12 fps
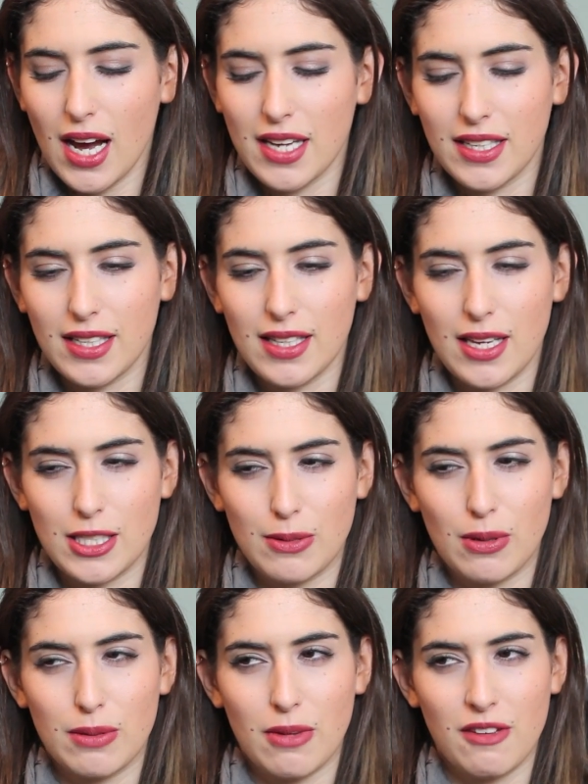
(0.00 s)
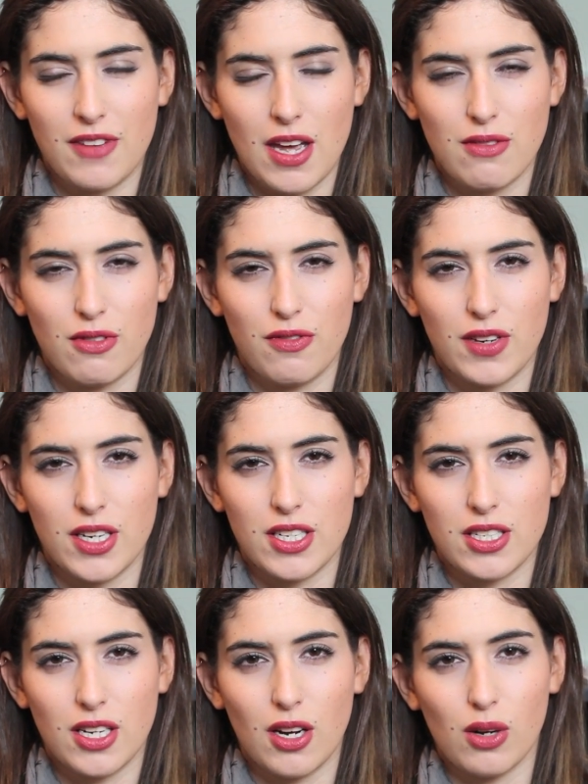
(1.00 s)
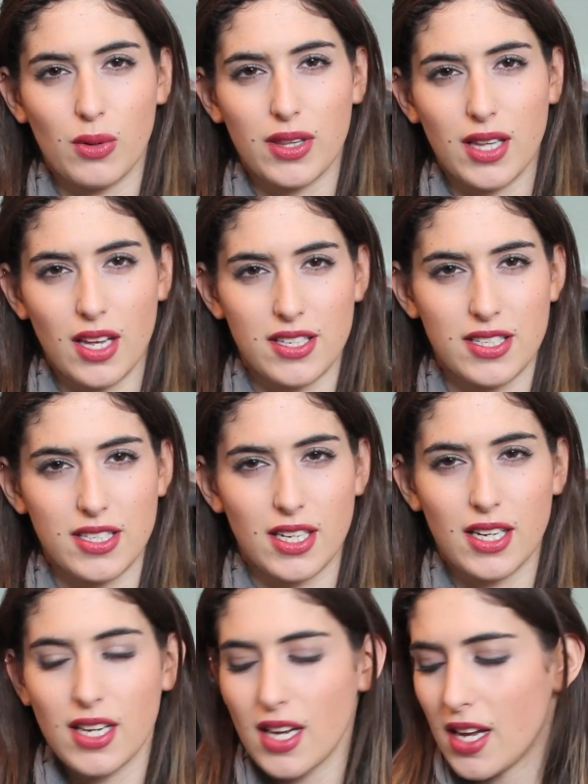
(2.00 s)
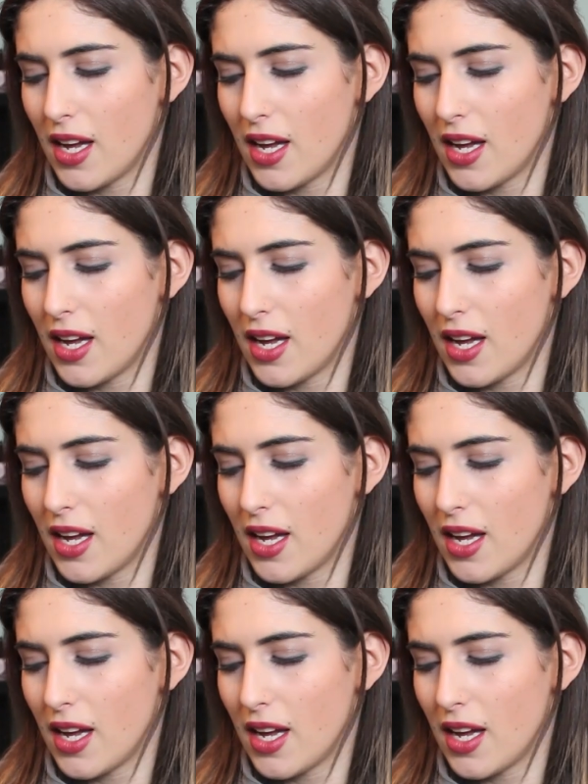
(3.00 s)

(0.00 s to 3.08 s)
I think that's probably my favourite finish, along with Luster.